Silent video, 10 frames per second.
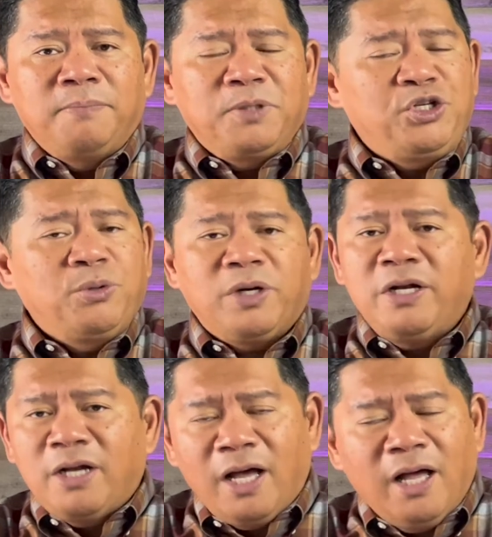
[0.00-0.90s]
but you are
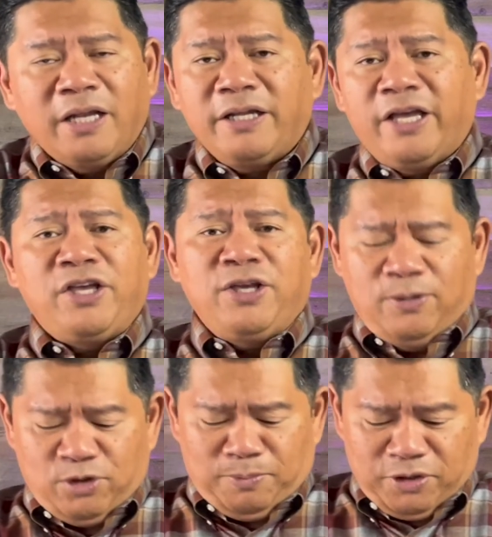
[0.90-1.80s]
not a
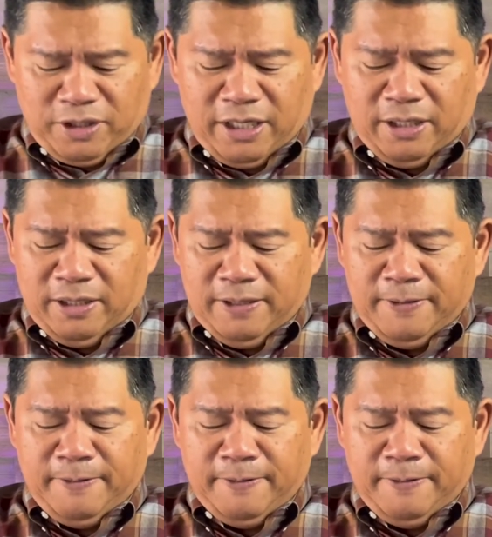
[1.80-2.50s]
huge mistake.